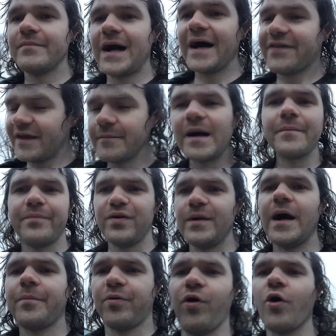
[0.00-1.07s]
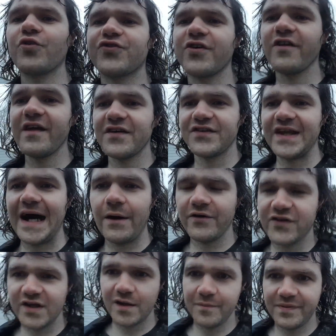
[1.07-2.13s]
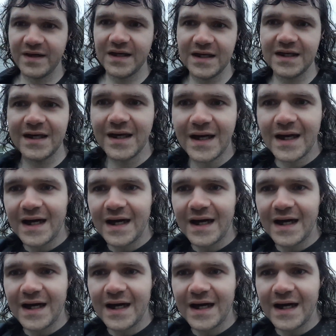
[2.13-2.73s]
I think my approach to this now is going to be,